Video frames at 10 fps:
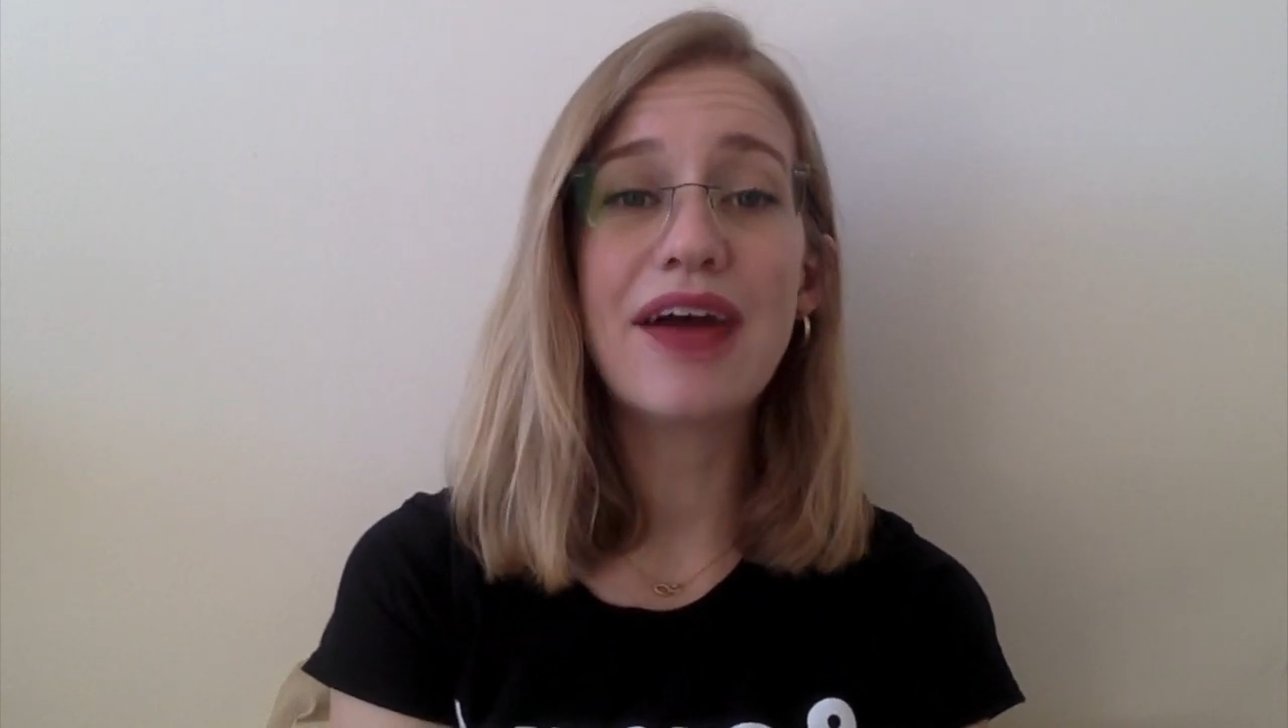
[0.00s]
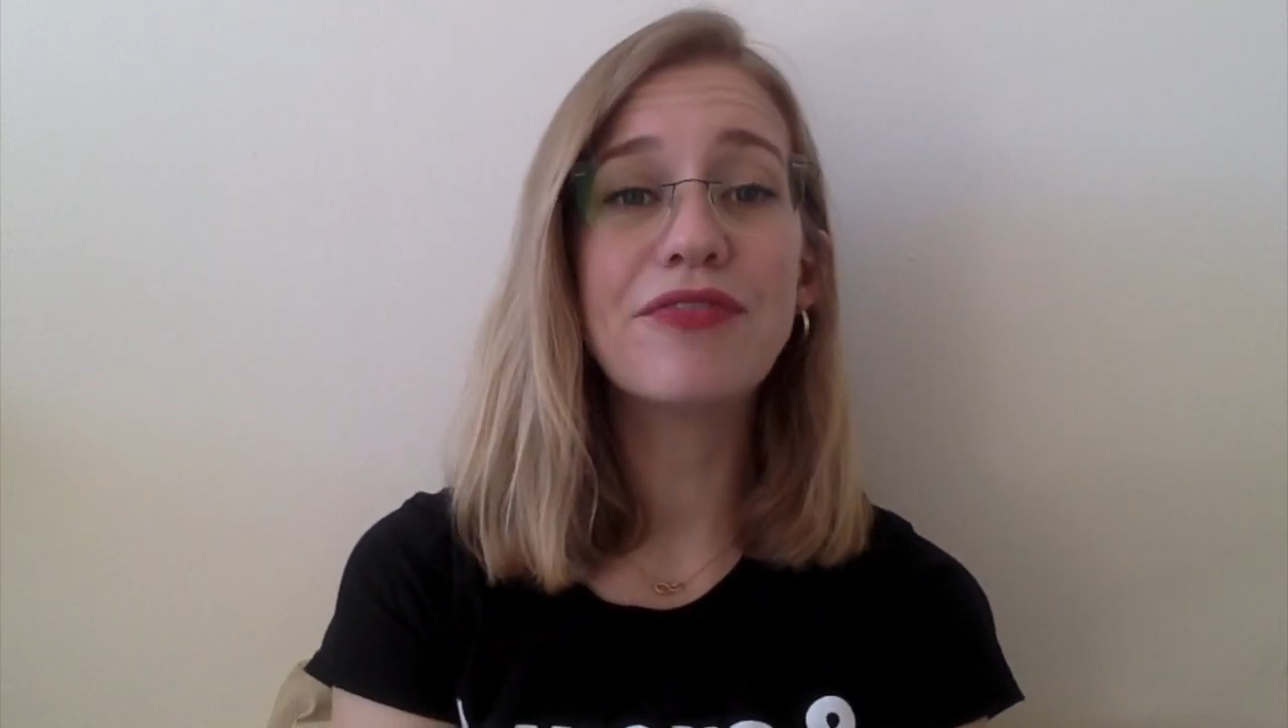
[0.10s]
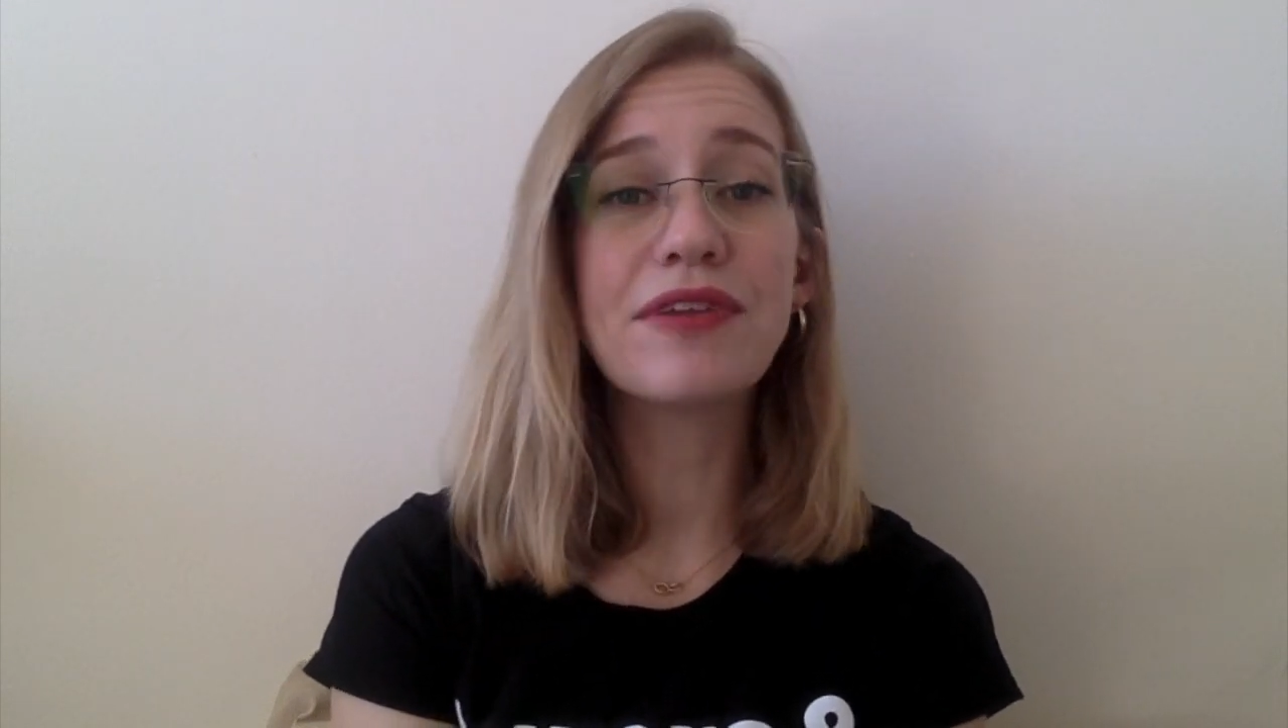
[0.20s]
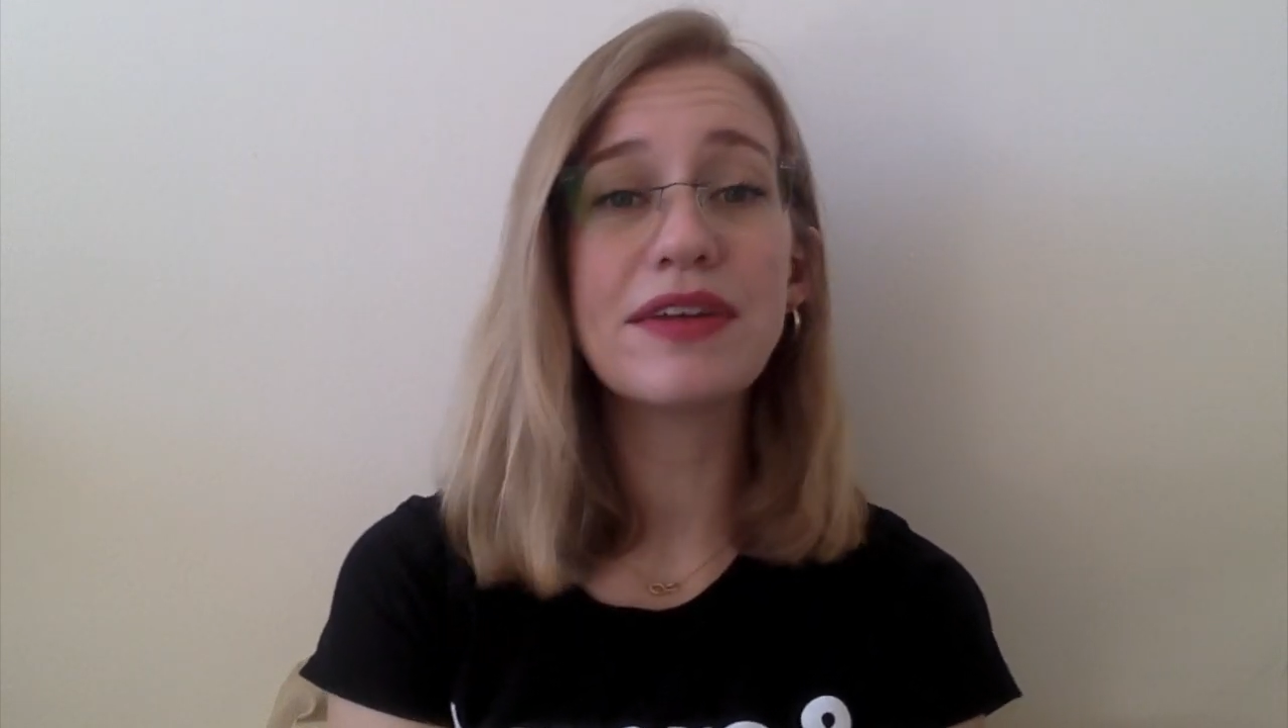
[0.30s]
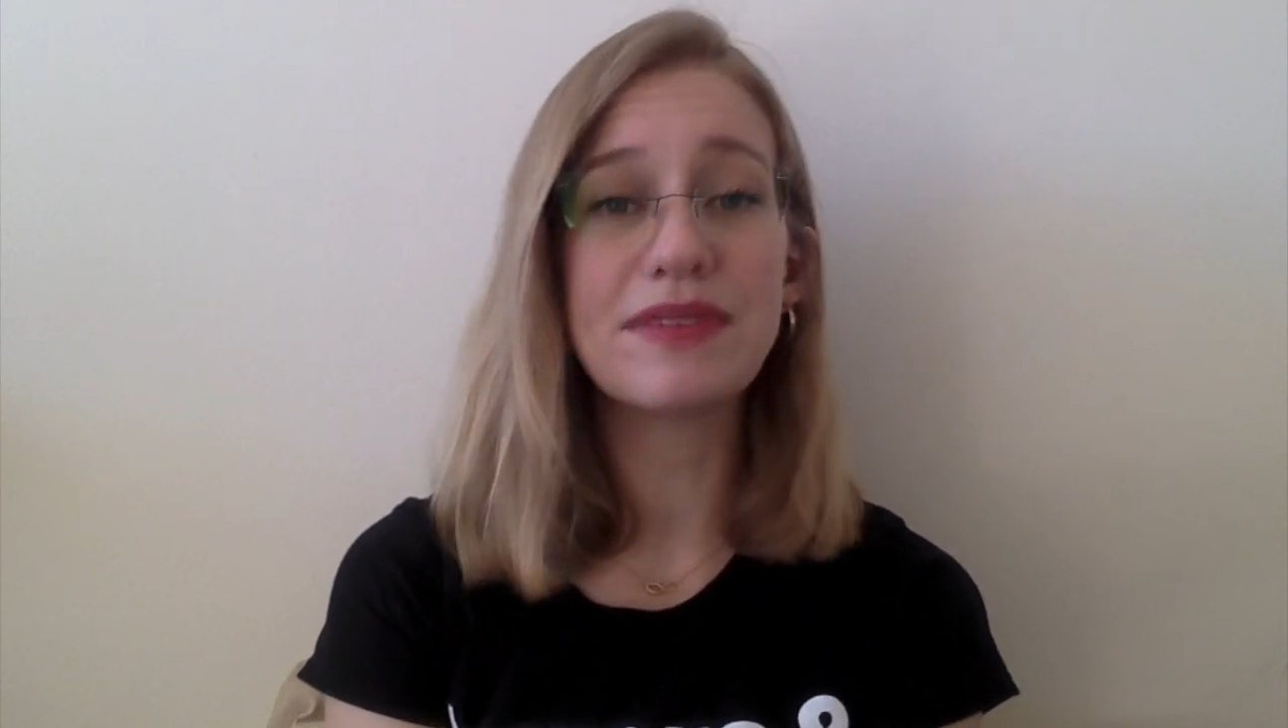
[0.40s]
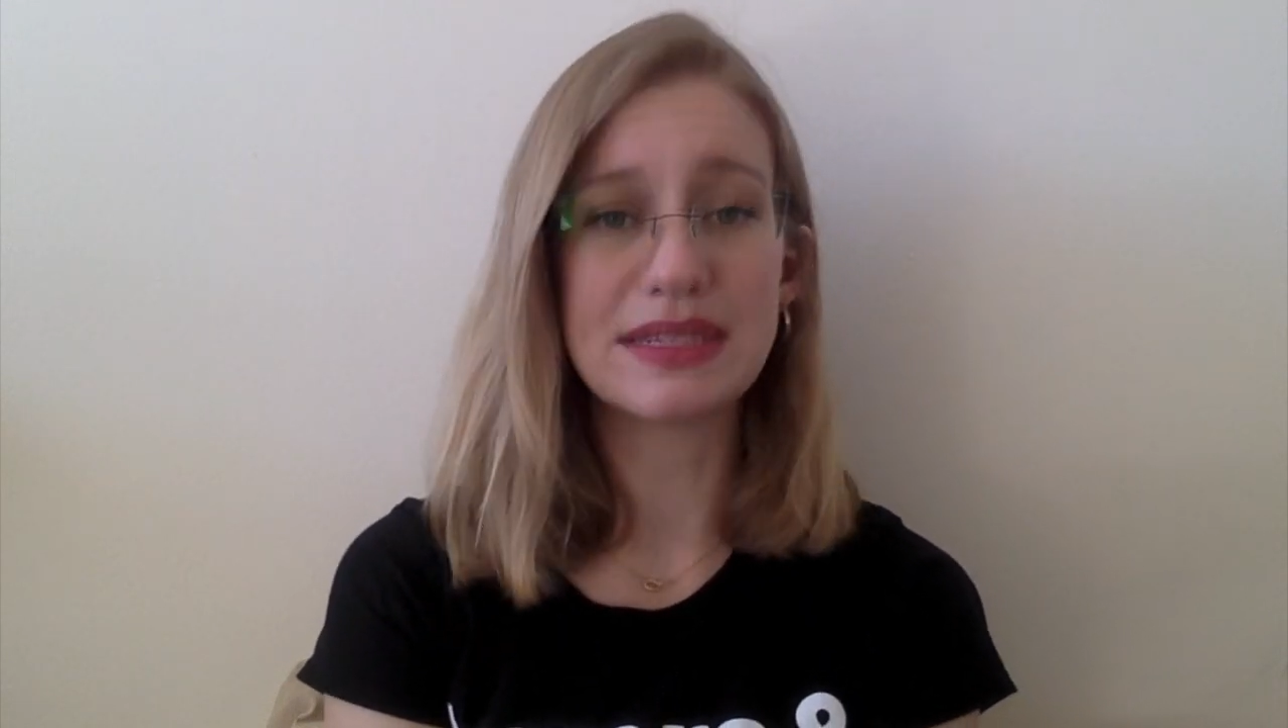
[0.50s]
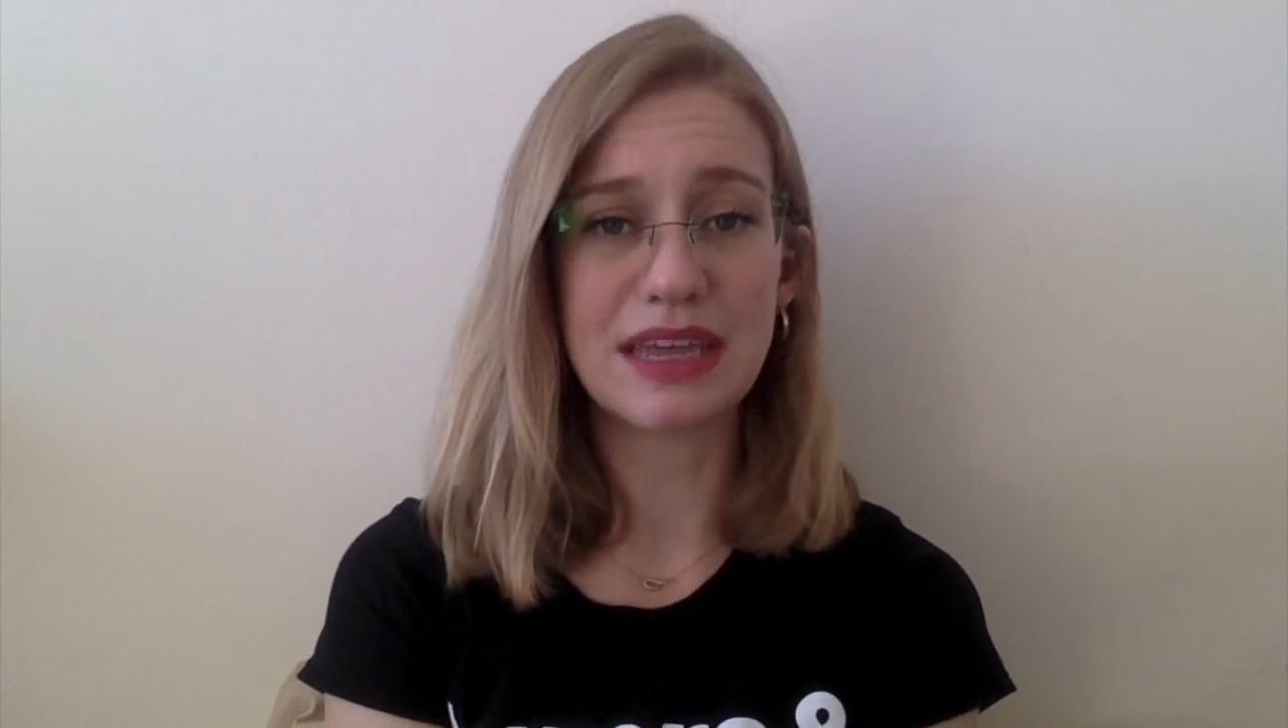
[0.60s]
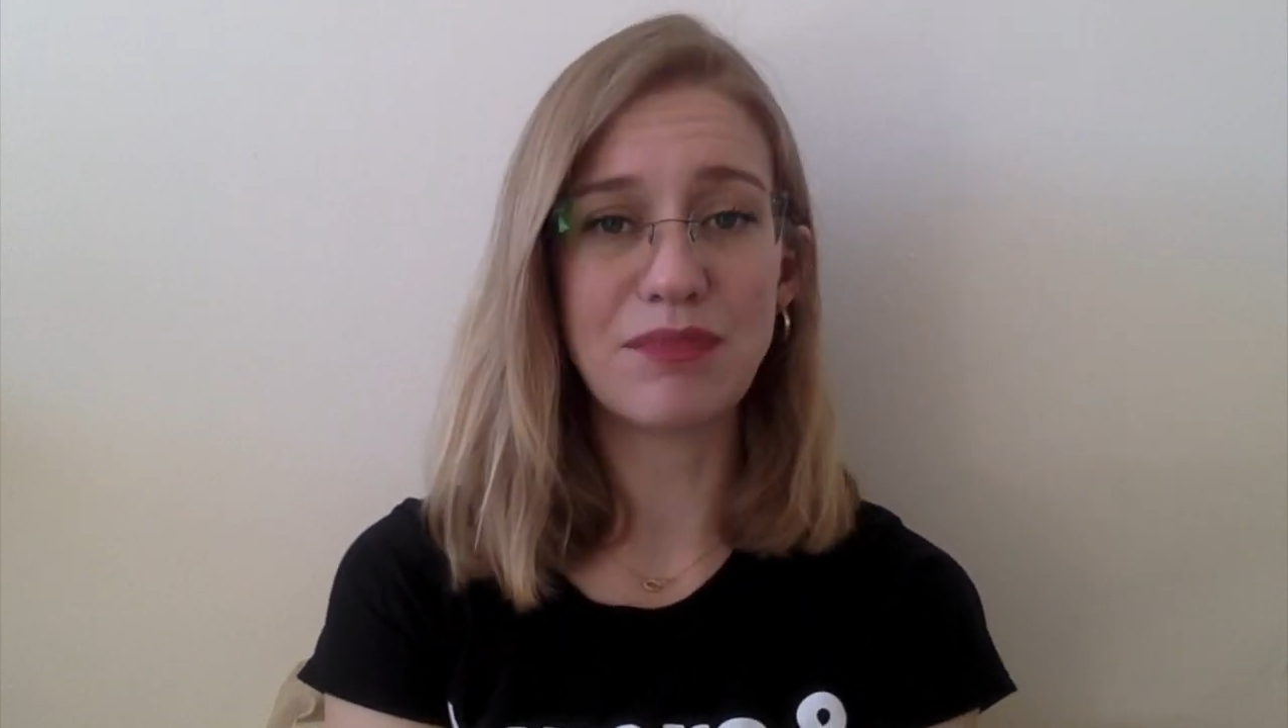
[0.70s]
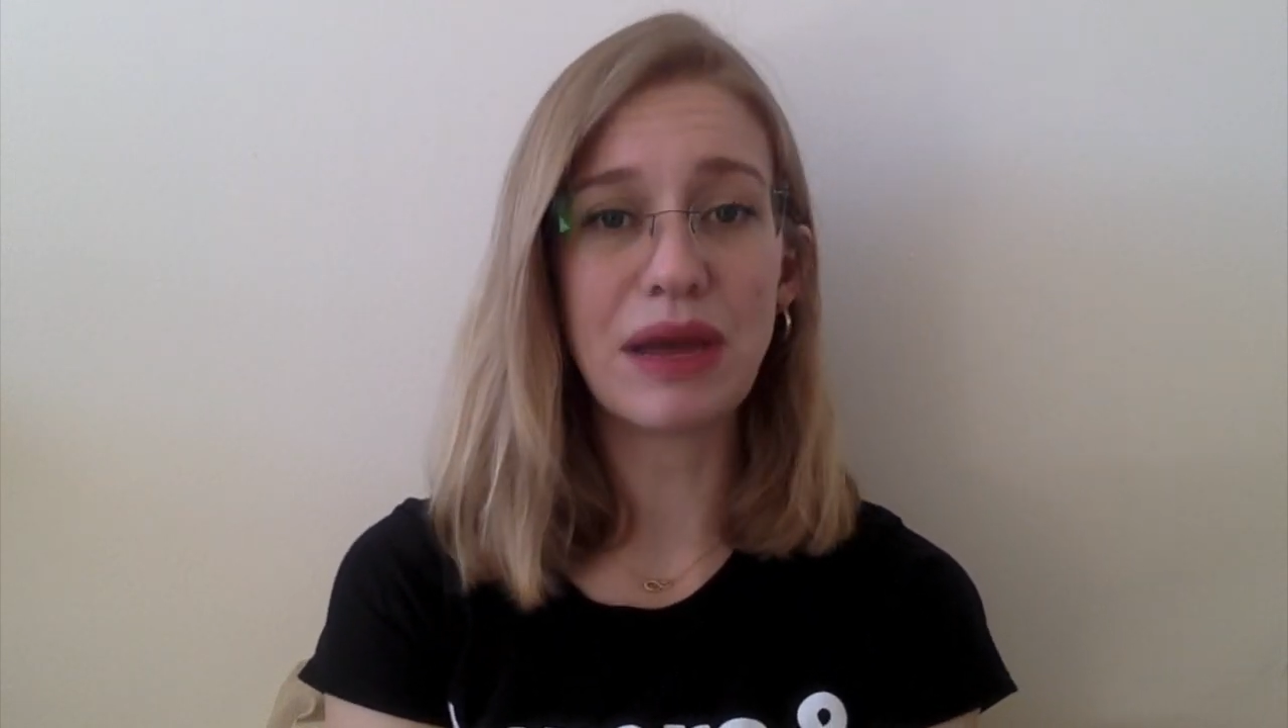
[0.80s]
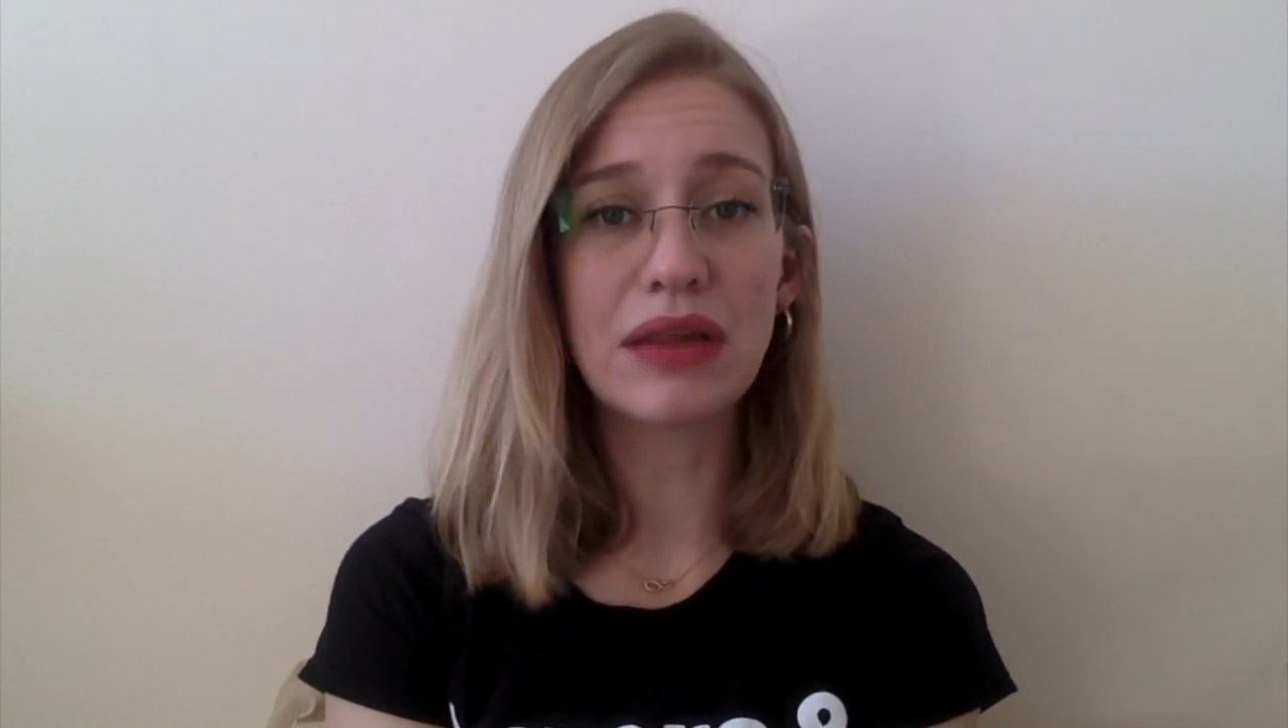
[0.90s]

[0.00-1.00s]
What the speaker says: every visit by